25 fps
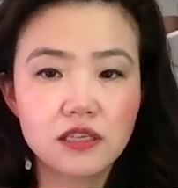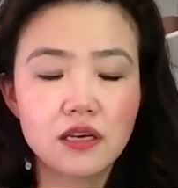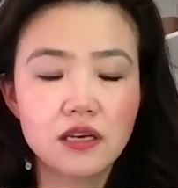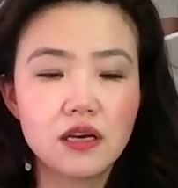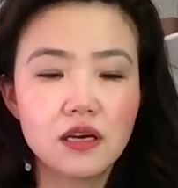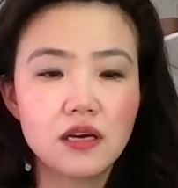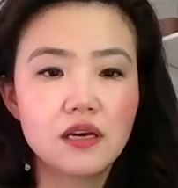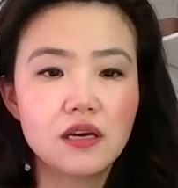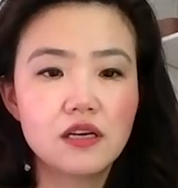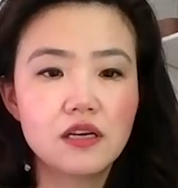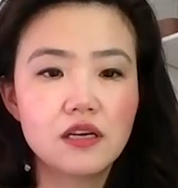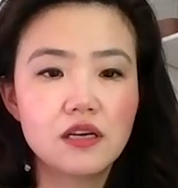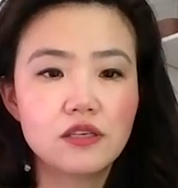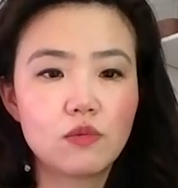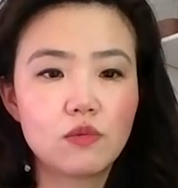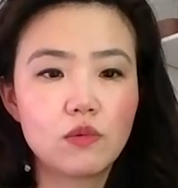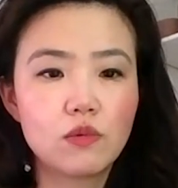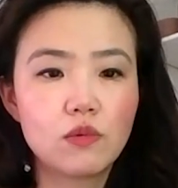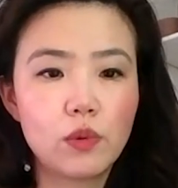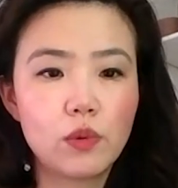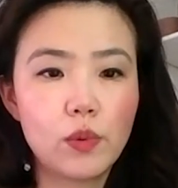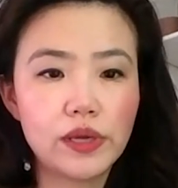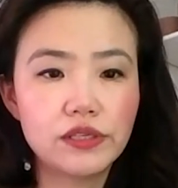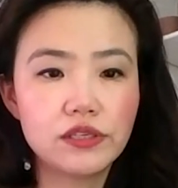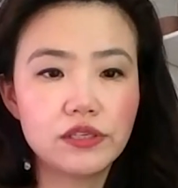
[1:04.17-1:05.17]
Mm-hmm. So what
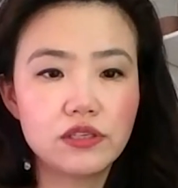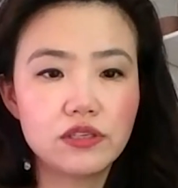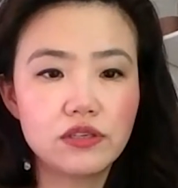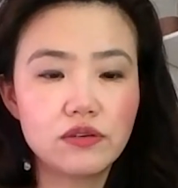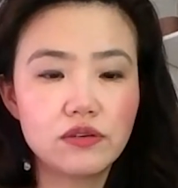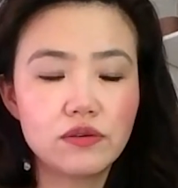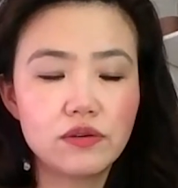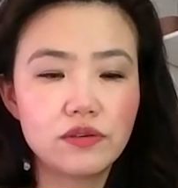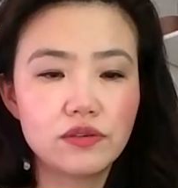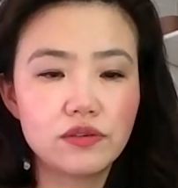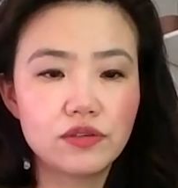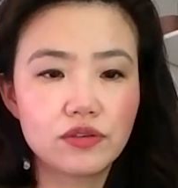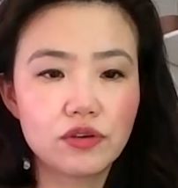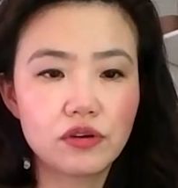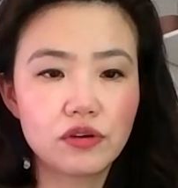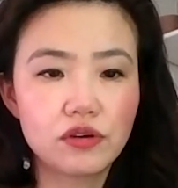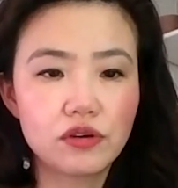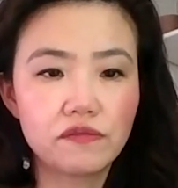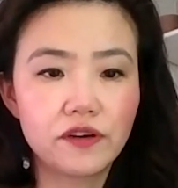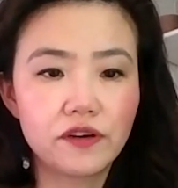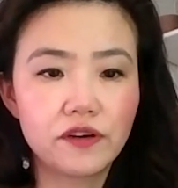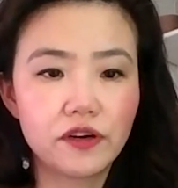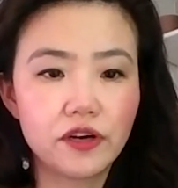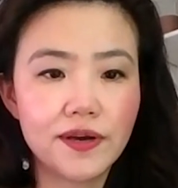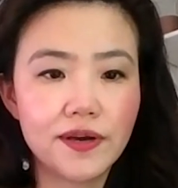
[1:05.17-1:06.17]
we want to do is serve
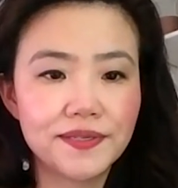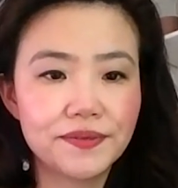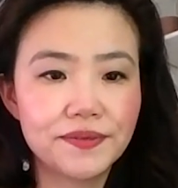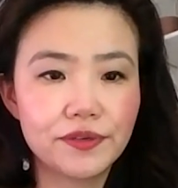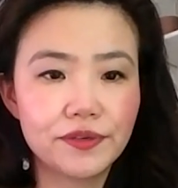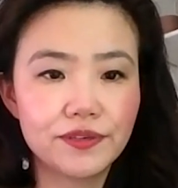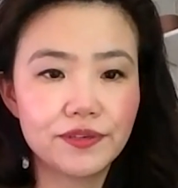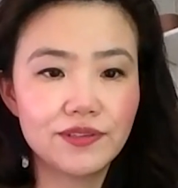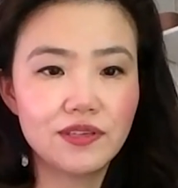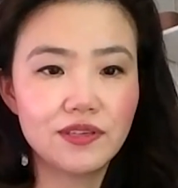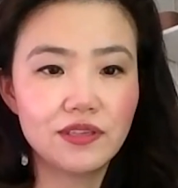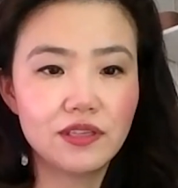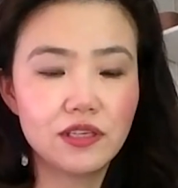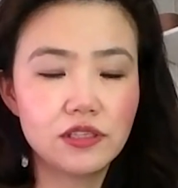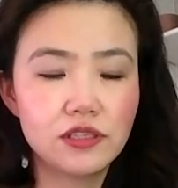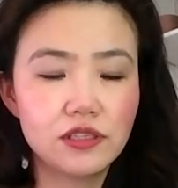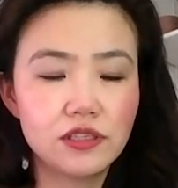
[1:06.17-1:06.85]
our customers in the